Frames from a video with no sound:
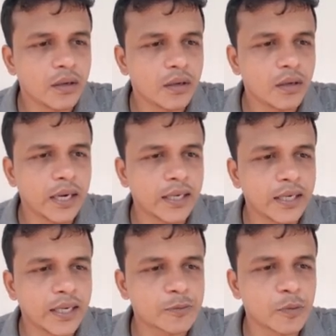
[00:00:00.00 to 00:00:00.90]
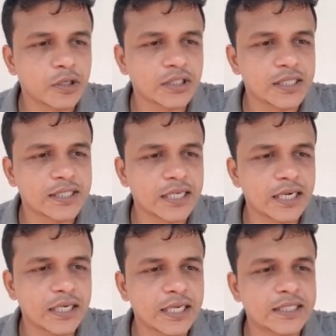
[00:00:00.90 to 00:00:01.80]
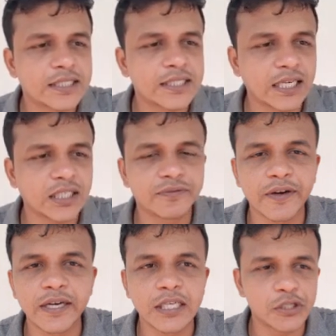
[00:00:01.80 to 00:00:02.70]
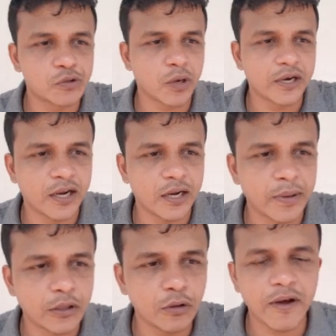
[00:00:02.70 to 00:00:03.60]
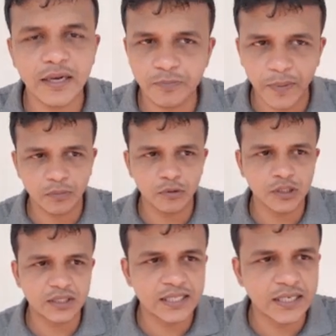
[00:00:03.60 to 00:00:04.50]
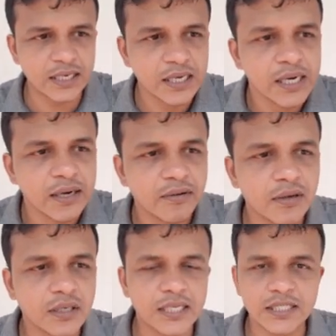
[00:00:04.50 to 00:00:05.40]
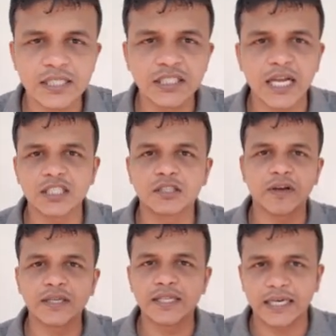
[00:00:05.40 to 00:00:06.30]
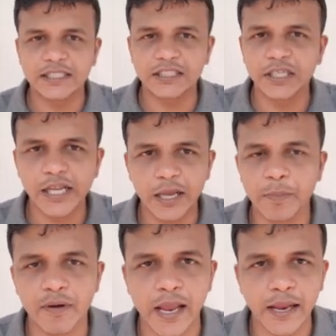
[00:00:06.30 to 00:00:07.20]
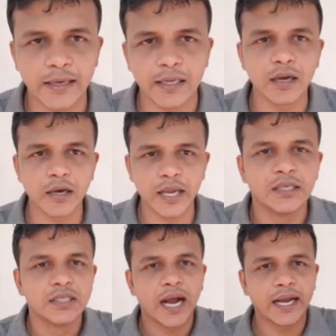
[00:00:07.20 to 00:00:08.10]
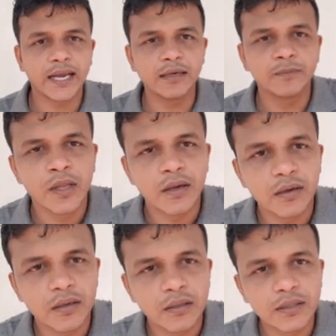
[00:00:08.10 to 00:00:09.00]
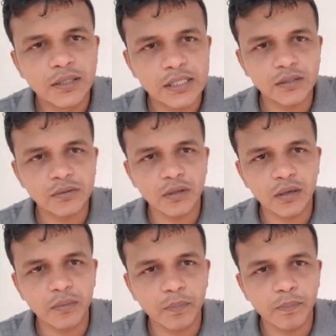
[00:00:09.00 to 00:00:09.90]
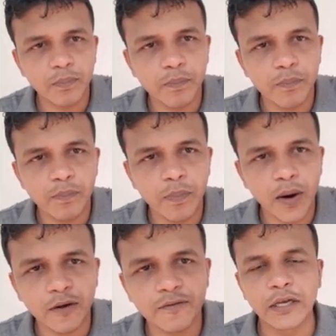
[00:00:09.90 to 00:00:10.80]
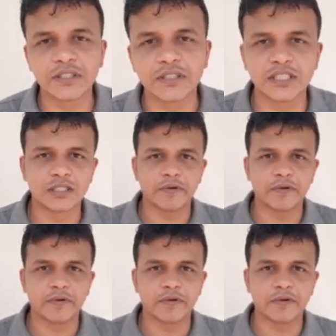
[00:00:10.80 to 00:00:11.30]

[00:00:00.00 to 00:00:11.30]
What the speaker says: and exponential signal doesn't satisfy t square divided by 2, whereas parabolic signal doesn't satisfy the condition e power at. Okay, again this part of the equation is very